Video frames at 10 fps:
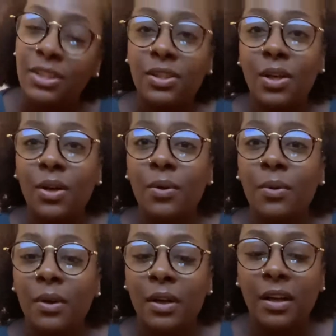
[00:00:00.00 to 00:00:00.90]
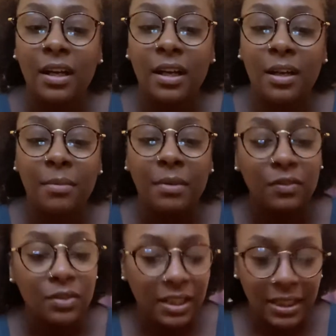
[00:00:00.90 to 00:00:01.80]
So if
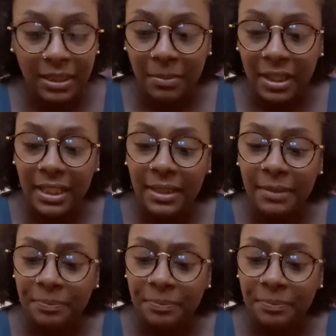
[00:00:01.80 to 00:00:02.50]
you look at the money,